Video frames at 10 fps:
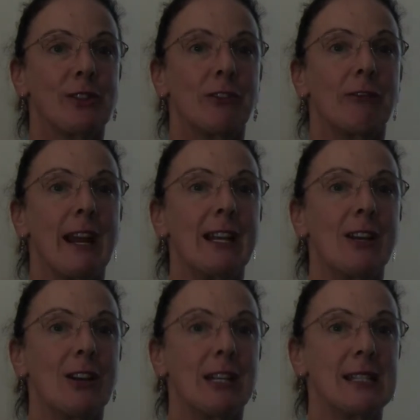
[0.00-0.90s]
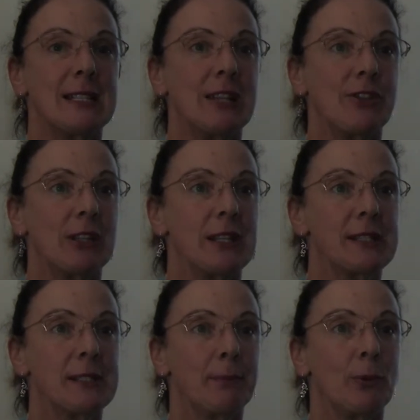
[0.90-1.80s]
on great learning and teaching is
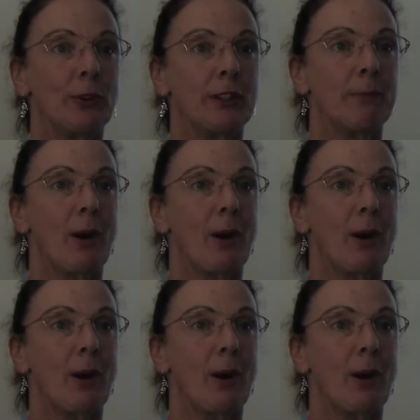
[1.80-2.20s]
supported